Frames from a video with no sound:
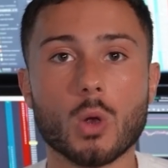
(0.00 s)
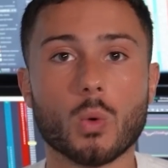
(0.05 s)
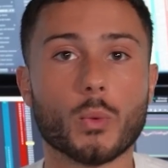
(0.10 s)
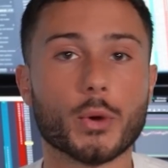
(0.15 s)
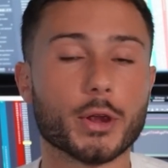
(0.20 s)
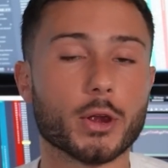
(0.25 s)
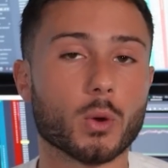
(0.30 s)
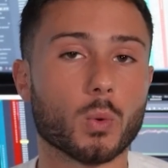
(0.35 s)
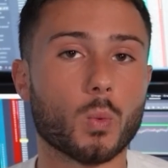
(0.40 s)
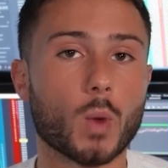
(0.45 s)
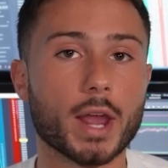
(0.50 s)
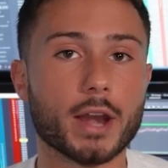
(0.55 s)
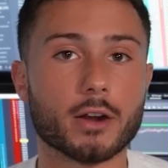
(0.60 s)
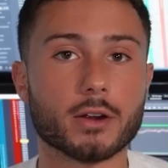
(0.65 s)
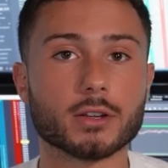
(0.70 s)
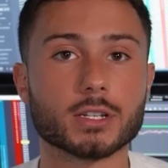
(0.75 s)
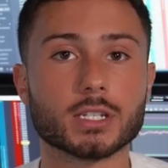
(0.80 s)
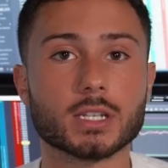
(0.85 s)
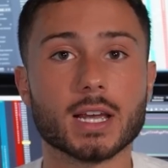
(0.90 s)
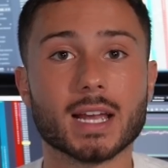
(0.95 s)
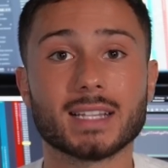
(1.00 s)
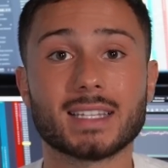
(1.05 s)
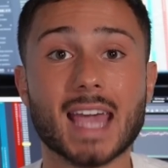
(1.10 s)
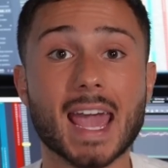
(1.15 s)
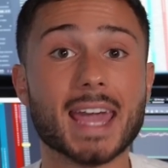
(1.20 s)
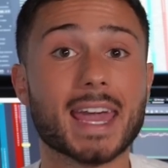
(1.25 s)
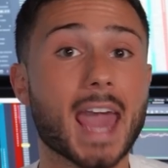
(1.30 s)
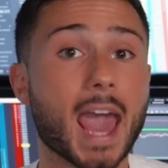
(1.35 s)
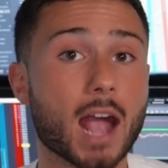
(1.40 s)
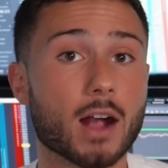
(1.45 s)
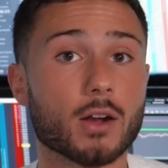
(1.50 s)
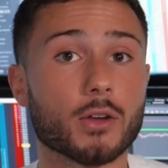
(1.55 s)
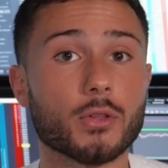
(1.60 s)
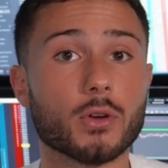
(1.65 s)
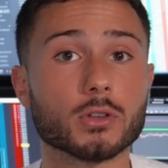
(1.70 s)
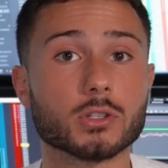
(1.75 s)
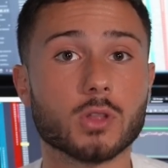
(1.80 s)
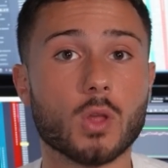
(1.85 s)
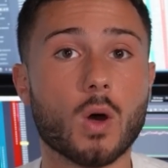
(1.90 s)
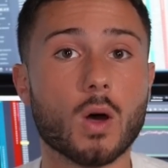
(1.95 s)
where your winners take care of
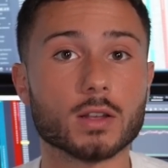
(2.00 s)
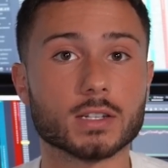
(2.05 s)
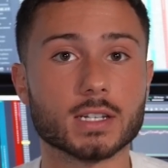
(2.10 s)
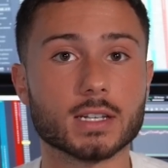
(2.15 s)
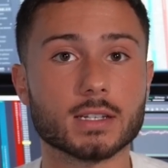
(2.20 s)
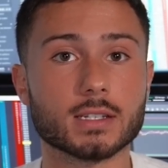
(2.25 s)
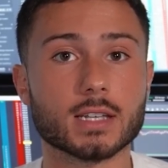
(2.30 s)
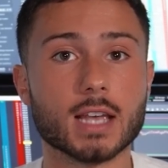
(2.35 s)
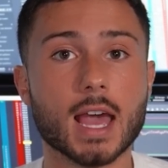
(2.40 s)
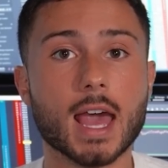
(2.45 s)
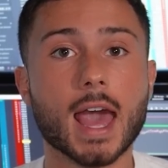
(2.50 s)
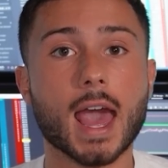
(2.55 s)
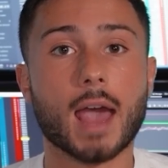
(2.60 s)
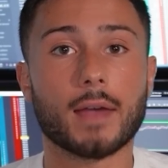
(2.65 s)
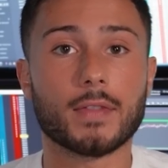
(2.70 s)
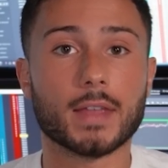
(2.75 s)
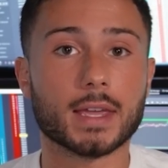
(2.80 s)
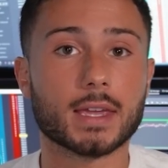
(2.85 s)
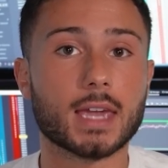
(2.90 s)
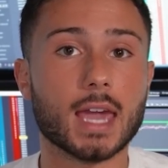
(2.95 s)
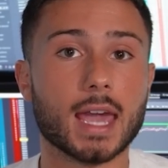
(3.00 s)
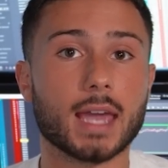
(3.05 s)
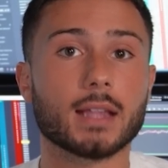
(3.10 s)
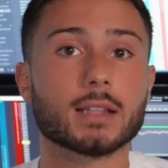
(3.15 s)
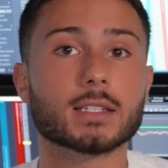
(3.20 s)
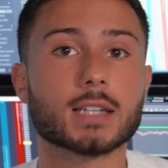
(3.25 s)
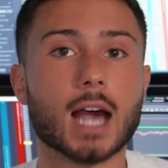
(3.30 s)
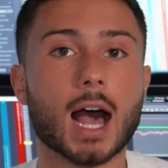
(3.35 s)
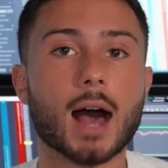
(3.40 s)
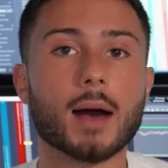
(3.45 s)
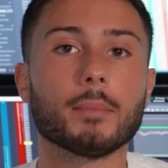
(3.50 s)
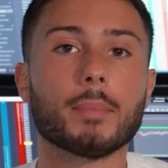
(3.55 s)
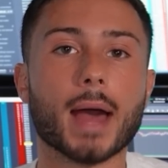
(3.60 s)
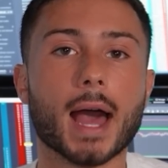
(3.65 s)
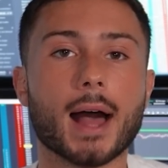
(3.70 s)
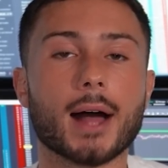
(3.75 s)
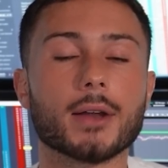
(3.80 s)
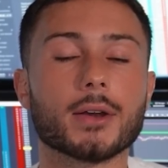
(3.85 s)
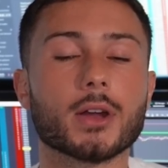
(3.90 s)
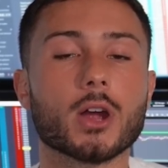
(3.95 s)
those losses and the gains
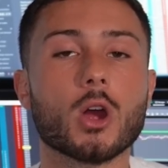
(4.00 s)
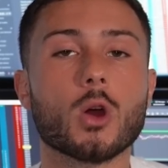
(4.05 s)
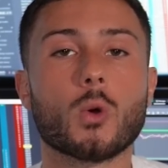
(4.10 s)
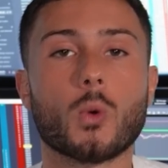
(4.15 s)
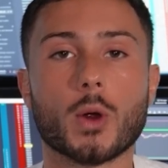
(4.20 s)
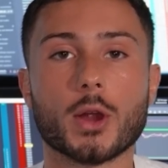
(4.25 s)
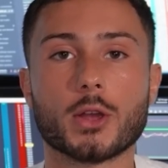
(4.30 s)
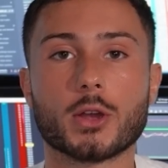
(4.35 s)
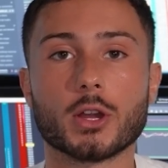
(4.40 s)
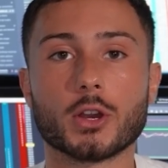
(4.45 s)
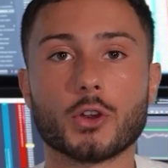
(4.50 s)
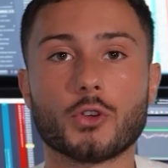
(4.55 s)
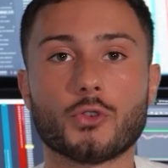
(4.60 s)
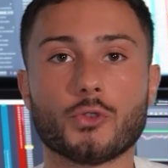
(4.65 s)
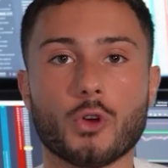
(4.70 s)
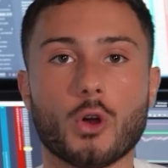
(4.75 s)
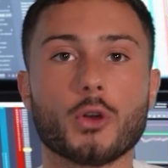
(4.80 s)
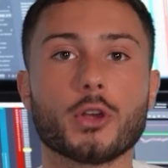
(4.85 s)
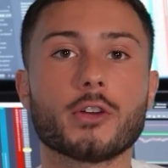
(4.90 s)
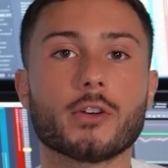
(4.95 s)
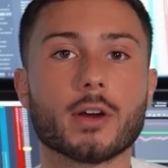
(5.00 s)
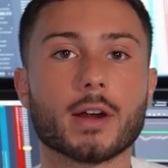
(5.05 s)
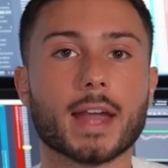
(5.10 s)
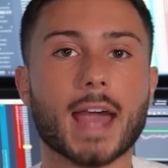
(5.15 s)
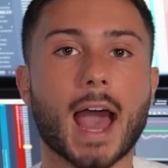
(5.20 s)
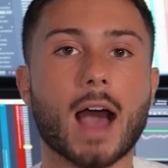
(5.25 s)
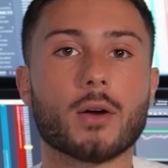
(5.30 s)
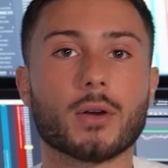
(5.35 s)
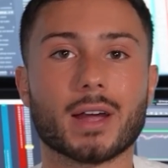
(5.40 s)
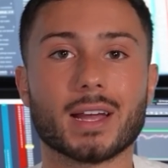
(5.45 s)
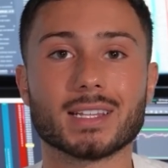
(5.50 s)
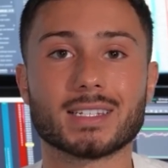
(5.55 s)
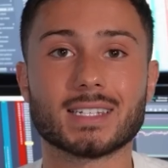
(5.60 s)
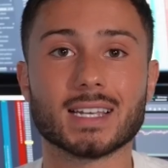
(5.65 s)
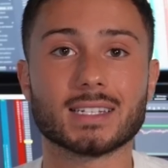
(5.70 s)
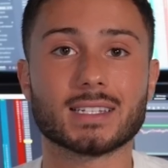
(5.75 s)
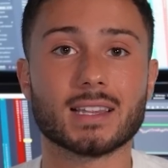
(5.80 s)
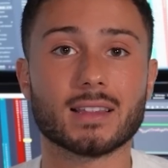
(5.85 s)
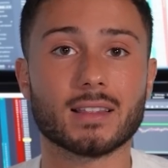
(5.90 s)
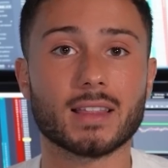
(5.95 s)
compound where you can grow your account
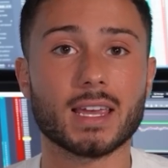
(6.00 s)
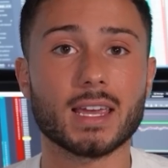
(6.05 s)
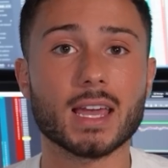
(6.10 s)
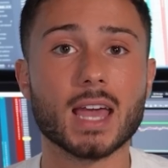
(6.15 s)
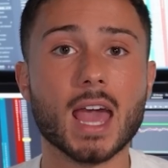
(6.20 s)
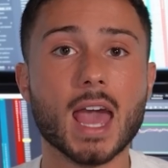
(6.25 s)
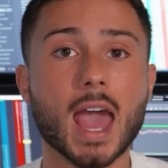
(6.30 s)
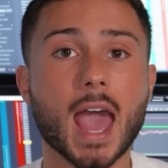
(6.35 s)
consistently